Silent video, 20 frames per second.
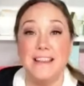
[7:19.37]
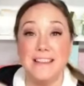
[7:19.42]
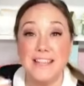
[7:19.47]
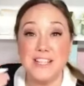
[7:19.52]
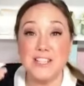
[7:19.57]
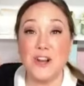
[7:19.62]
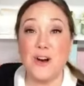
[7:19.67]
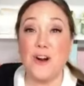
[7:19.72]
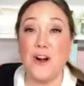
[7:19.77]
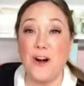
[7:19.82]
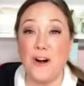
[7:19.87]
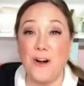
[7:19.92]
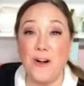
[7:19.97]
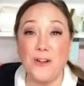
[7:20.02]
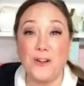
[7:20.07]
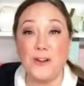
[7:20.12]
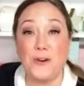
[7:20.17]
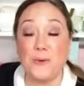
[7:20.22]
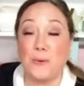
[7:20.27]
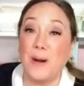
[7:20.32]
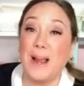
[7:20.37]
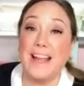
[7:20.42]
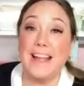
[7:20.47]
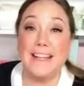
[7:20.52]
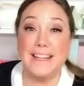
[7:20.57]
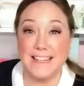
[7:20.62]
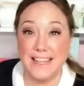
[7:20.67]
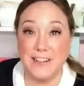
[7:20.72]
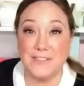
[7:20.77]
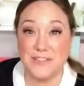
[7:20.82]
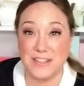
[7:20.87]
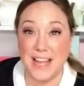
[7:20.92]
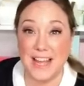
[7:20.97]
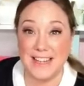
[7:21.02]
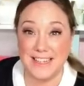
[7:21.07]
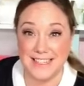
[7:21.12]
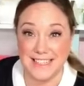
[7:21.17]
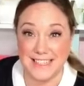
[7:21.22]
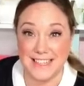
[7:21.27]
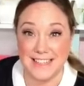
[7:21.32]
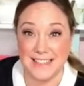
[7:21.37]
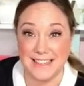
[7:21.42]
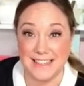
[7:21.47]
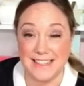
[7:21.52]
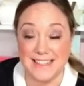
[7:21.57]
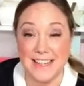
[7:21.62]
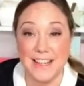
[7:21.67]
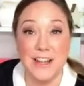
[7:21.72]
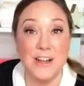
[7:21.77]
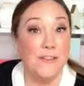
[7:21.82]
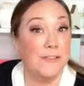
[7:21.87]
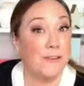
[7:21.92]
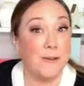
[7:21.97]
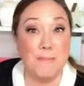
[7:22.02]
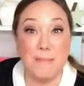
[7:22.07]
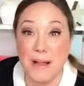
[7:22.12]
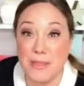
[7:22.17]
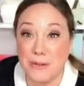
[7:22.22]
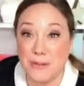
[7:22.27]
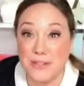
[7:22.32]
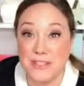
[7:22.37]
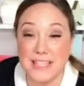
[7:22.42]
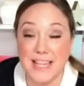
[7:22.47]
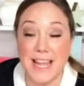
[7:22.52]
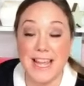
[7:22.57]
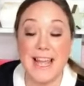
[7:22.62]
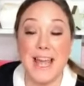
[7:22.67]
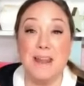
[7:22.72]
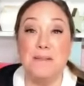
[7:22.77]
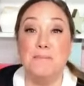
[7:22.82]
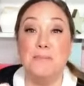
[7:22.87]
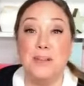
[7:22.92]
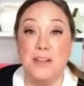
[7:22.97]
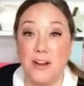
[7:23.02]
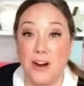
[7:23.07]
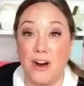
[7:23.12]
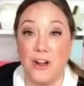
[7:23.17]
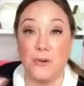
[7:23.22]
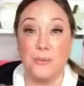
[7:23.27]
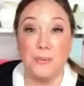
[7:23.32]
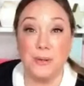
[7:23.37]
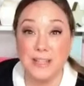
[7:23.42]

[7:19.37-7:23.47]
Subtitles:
These are all great gift ideas for Mother's Day and beyond.